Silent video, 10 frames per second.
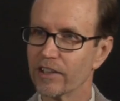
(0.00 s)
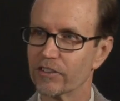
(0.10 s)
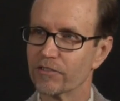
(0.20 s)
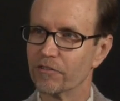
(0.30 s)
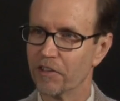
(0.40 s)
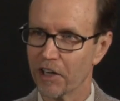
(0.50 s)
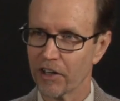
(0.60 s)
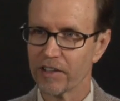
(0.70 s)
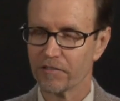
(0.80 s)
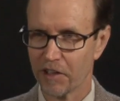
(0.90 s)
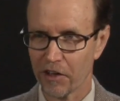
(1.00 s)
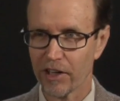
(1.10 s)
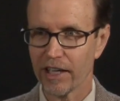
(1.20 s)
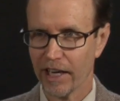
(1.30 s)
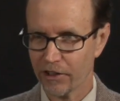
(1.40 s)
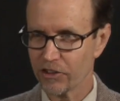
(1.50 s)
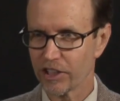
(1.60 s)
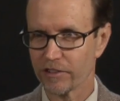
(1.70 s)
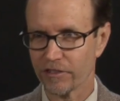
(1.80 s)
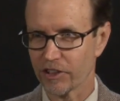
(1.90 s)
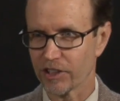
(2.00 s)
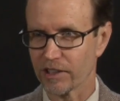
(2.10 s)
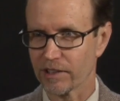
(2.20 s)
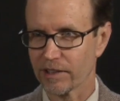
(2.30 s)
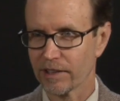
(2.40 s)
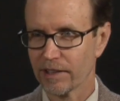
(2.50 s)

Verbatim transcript: it's very, very energy efficient.